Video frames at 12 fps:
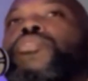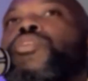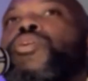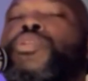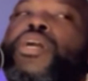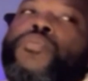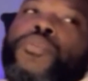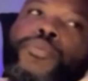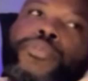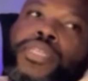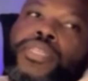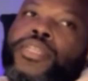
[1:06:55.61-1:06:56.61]
we're not
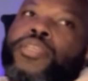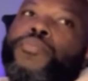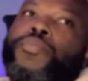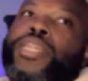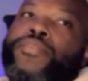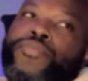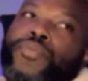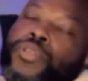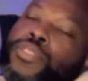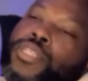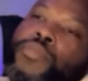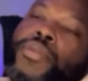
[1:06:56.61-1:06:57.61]
representing anybody,
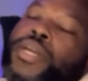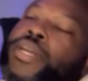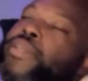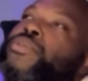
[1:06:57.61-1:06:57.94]
forcing anybody